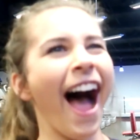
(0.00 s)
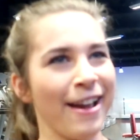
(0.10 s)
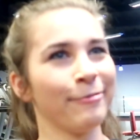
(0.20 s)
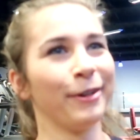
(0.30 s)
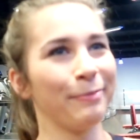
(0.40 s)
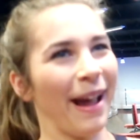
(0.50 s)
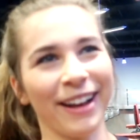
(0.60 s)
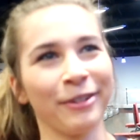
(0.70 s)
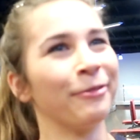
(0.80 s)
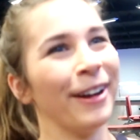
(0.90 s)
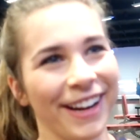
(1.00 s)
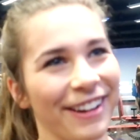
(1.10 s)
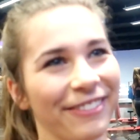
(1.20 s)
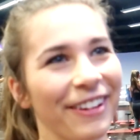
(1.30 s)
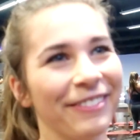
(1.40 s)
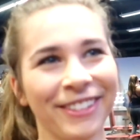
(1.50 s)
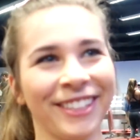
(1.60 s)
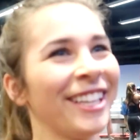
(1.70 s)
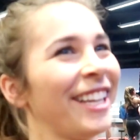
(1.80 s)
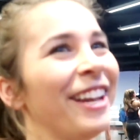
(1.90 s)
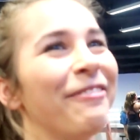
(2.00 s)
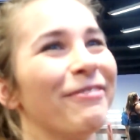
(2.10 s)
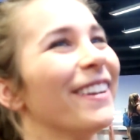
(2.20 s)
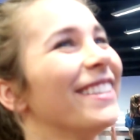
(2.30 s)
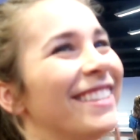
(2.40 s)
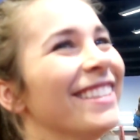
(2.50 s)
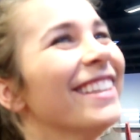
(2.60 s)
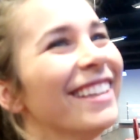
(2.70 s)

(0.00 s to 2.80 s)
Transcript: I will buy 20 of them just to keep us